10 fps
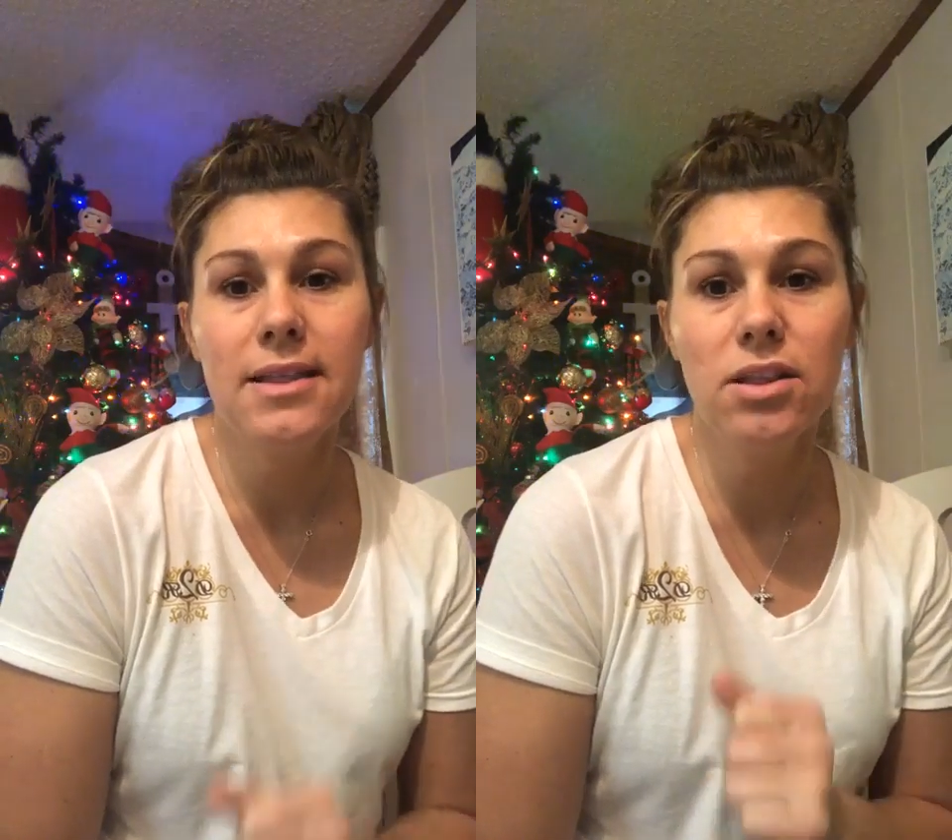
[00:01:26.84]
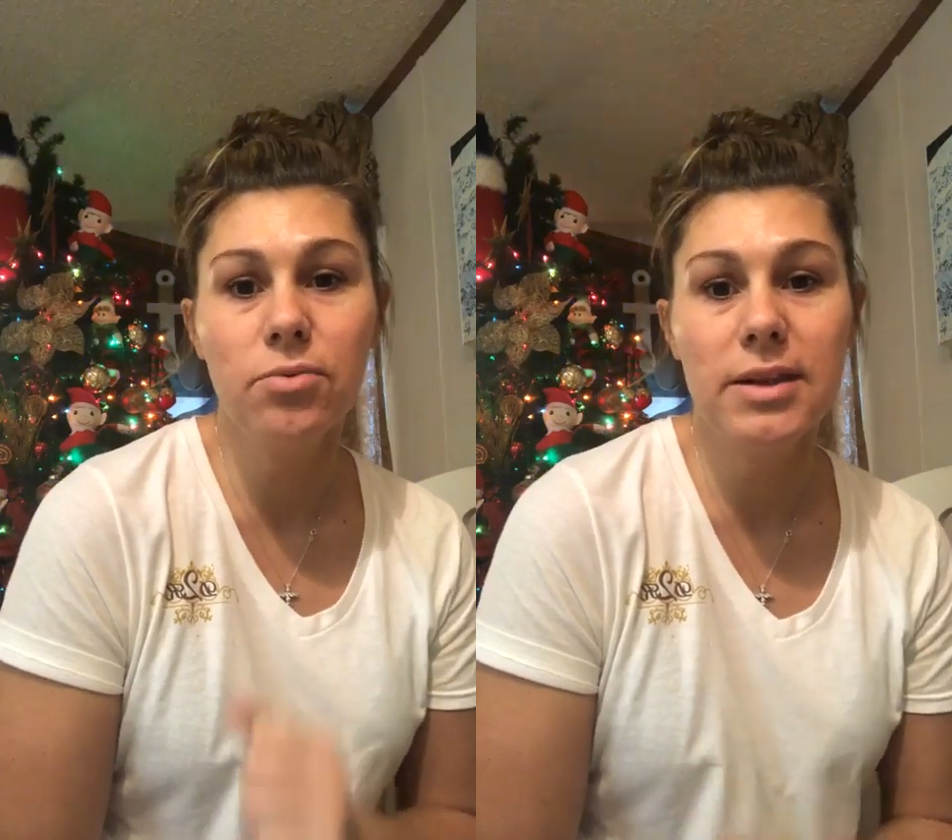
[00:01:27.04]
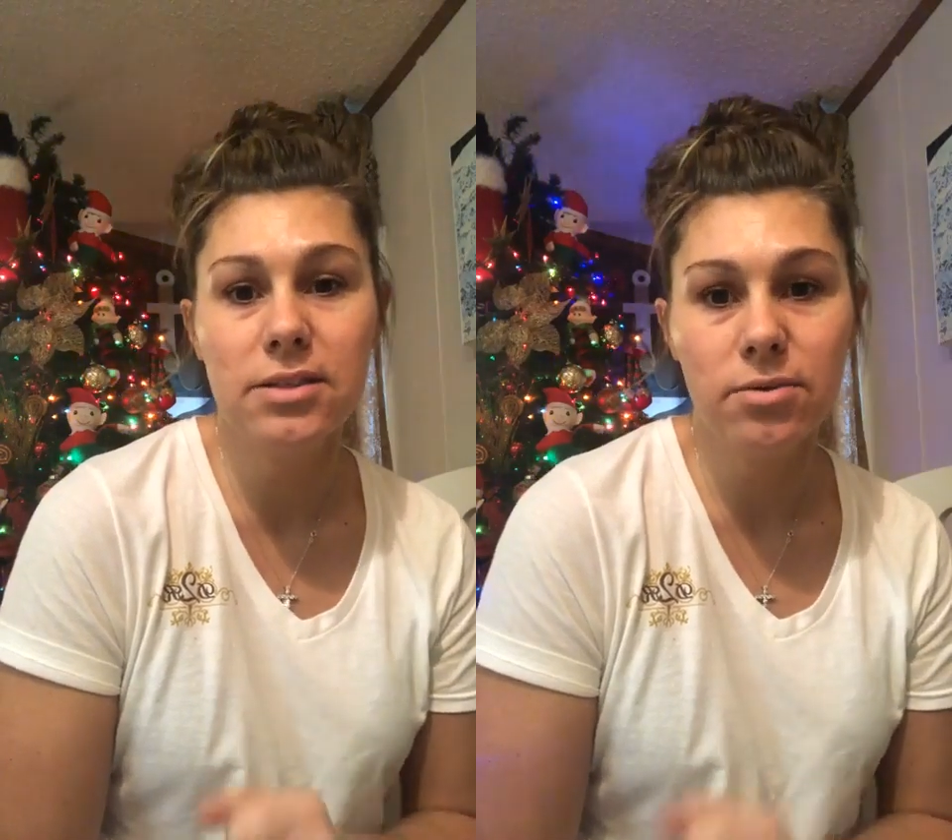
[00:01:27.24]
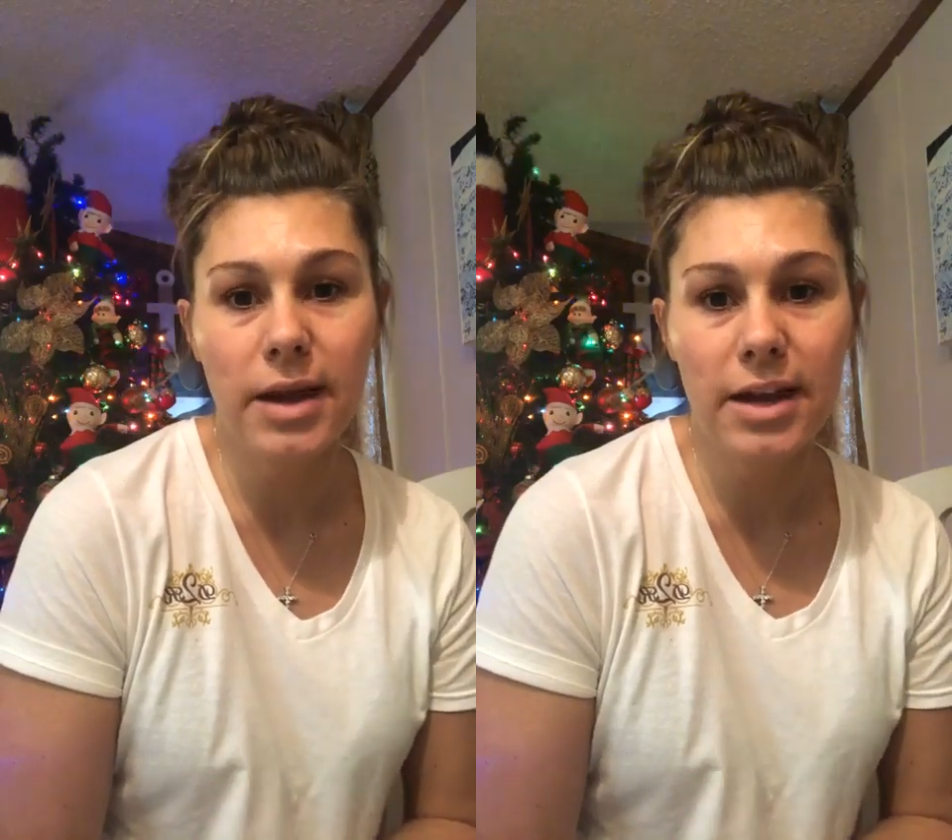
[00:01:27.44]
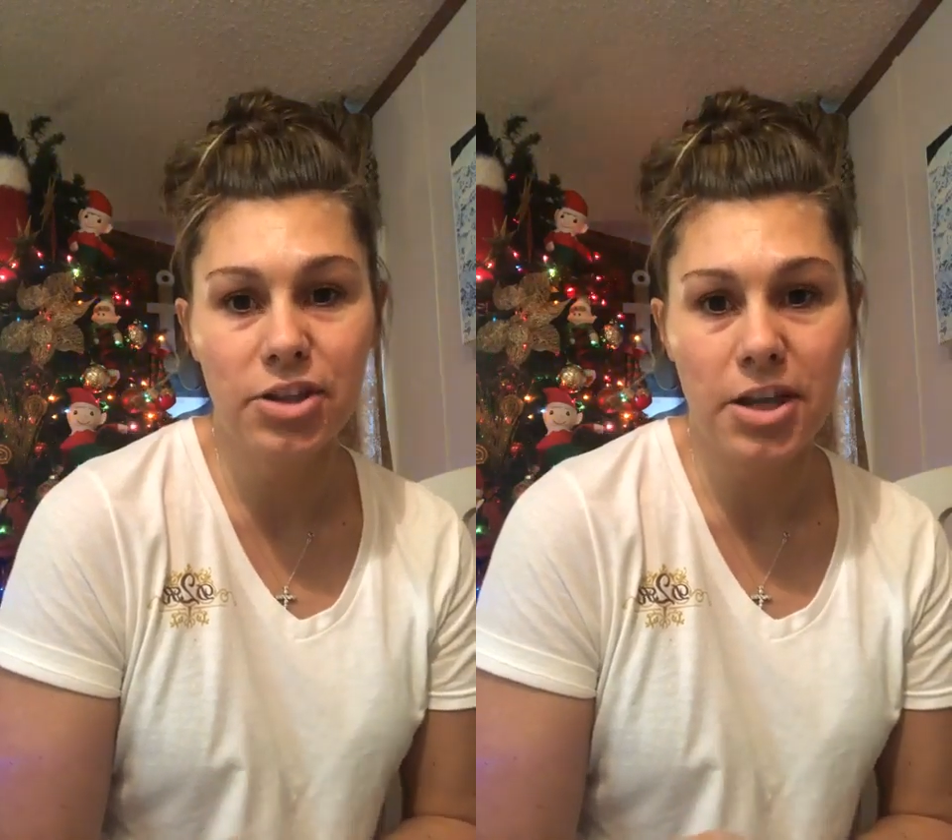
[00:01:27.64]
in the
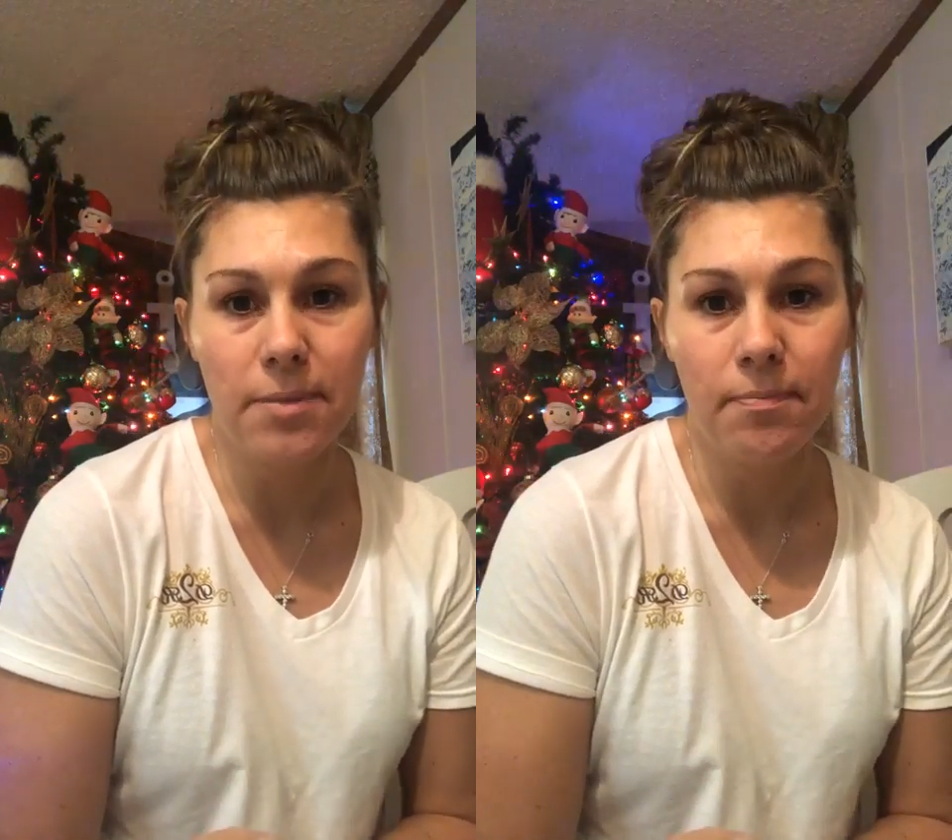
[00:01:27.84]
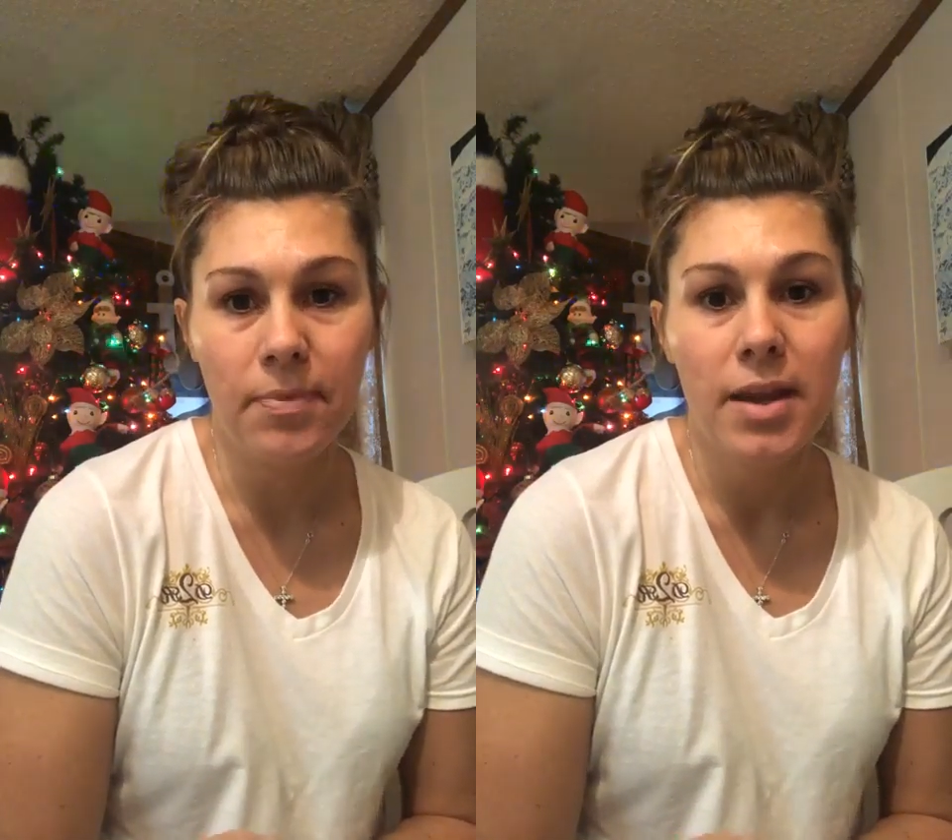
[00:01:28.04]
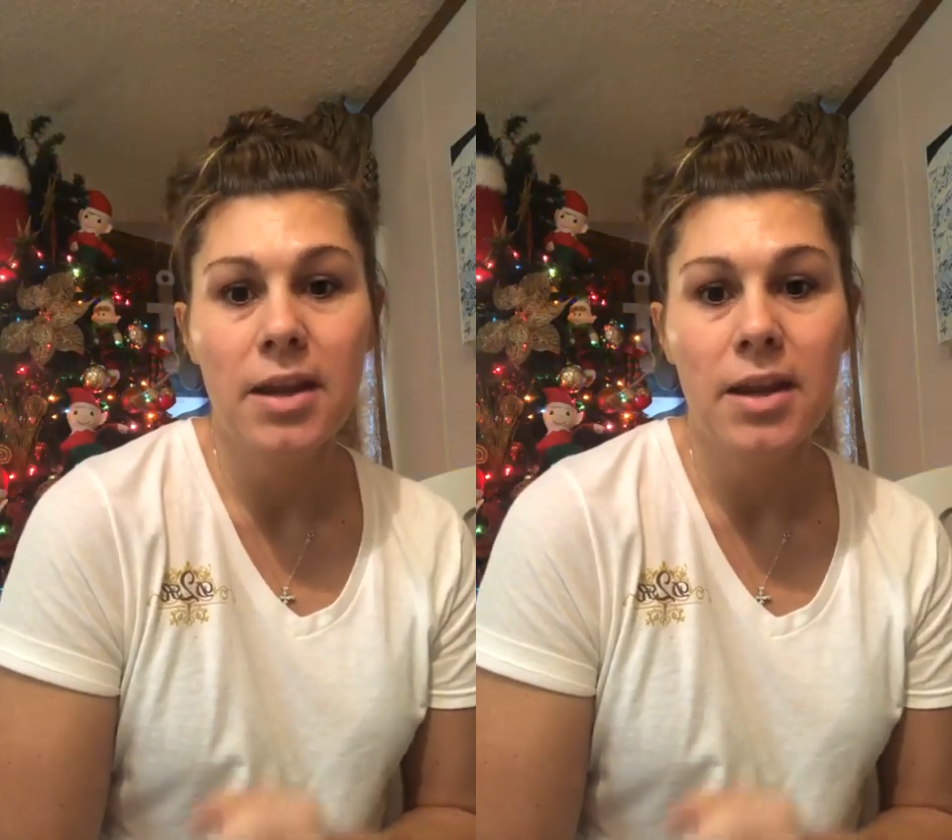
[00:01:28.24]
resurrection